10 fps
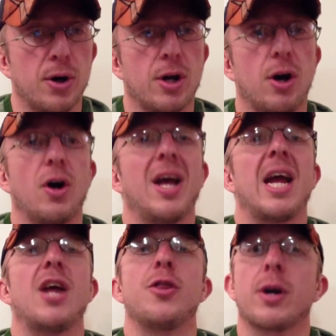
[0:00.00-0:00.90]
protocol,
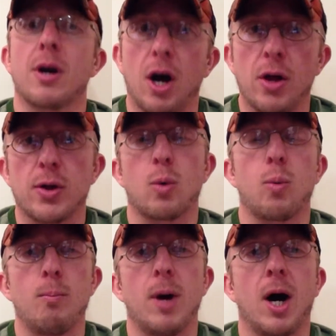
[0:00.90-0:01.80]
and there are
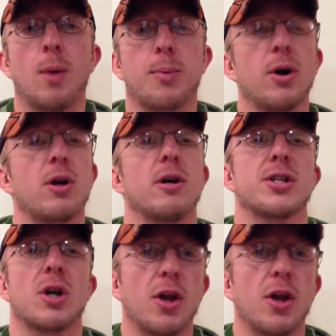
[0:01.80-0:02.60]
other protocols,